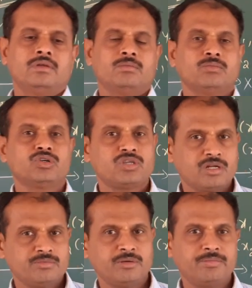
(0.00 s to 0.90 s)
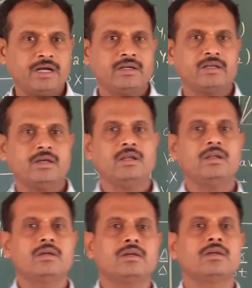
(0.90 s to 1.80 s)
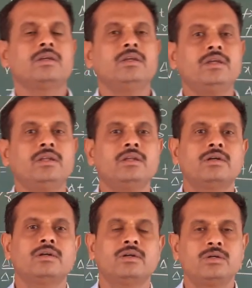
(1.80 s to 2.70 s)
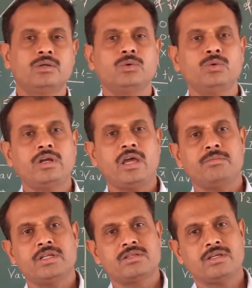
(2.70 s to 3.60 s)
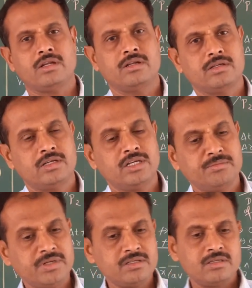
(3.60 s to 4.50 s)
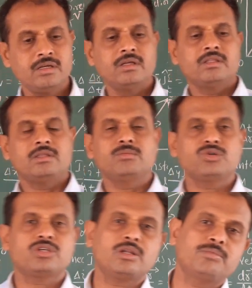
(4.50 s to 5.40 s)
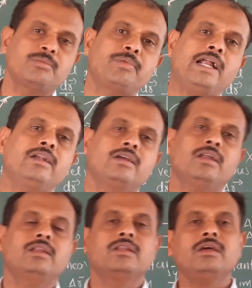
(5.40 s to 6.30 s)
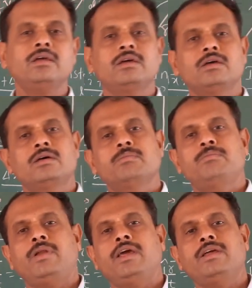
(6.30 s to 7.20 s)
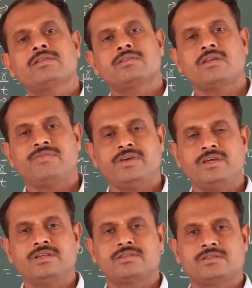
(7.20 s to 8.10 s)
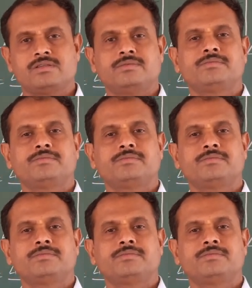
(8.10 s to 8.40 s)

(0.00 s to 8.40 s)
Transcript: Motion of the particle in two dimension. It means the motion of the particle in a plane surface.